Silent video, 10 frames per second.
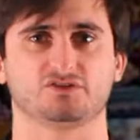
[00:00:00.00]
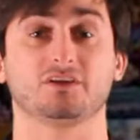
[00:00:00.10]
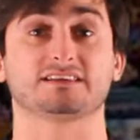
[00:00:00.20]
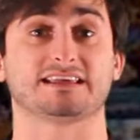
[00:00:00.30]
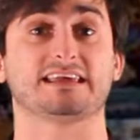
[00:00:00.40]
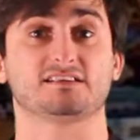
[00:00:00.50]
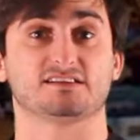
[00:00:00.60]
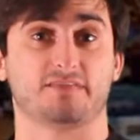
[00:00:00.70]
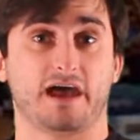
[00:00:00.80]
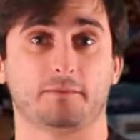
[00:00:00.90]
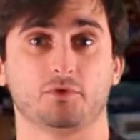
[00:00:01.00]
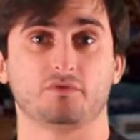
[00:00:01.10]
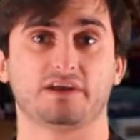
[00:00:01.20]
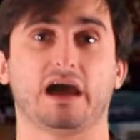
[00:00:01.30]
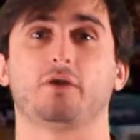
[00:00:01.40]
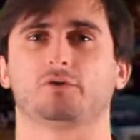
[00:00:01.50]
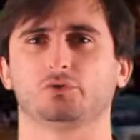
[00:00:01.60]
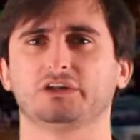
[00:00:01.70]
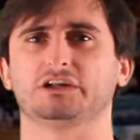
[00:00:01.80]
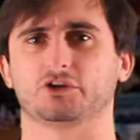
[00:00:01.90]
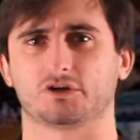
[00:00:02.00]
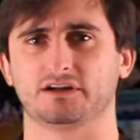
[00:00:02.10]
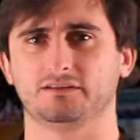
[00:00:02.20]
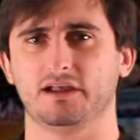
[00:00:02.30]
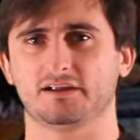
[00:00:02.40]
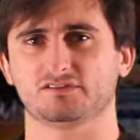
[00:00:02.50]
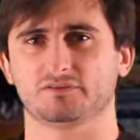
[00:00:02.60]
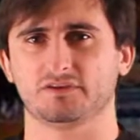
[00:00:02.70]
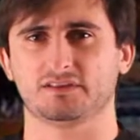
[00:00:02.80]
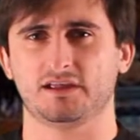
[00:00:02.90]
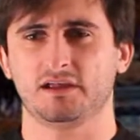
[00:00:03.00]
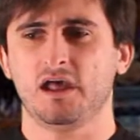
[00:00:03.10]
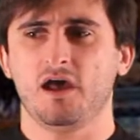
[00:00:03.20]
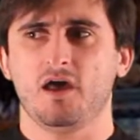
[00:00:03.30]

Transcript: you know, like the kids in that movie, how they're really nerdy like and stuff like that.